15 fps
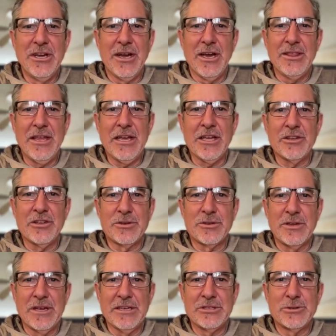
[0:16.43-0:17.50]
I think
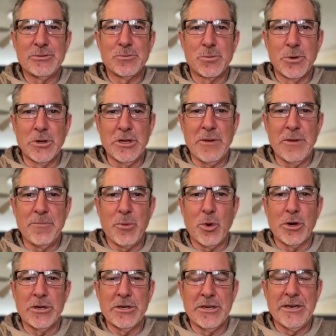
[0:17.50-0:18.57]
it's really
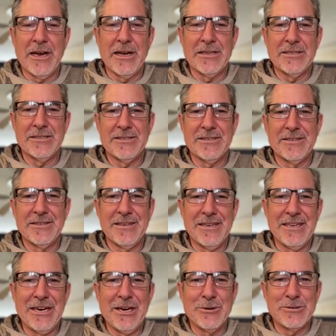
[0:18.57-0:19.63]
important to not,
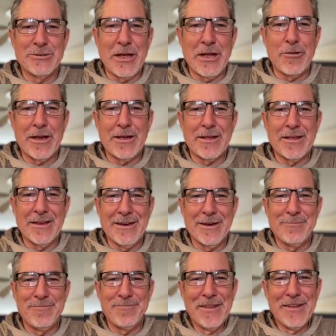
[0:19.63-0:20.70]
sound like,
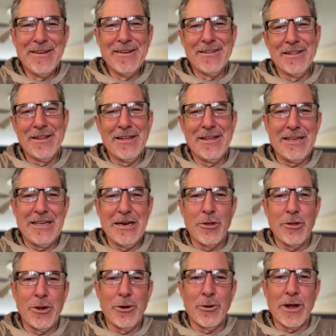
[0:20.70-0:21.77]

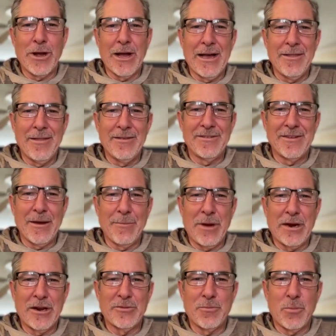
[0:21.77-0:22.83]
the old guy that's up
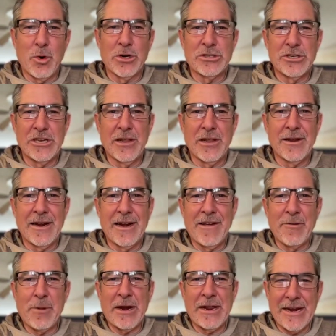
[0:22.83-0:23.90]
on his porch yelling at
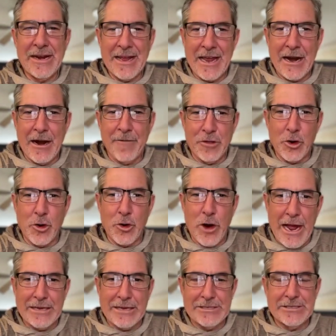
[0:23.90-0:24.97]
everybody to get off their
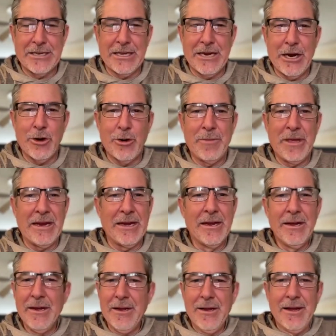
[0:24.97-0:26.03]
grass. I mean,
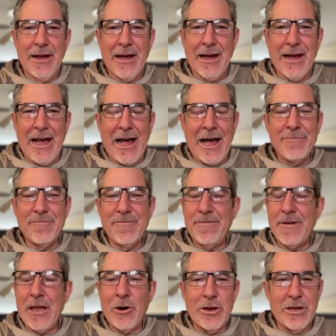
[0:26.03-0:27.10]
I'm
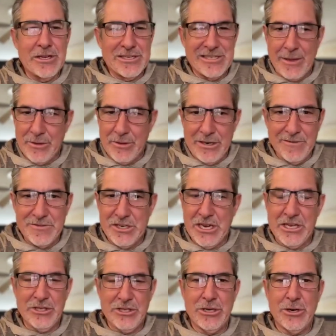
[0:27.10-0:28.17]
very accepting of
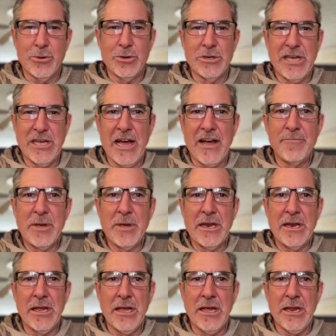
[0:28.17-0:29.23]
change and always have
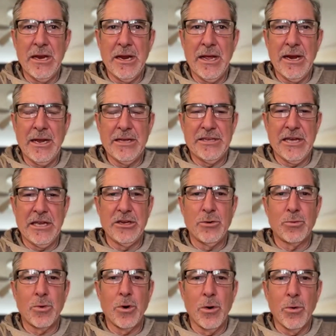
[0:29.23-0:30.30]
been, and I tend to
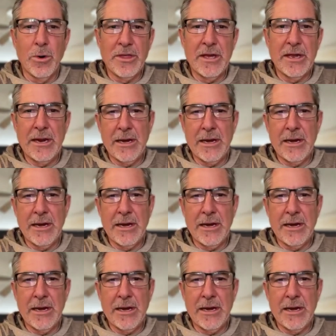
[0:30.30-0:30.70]
roll with it.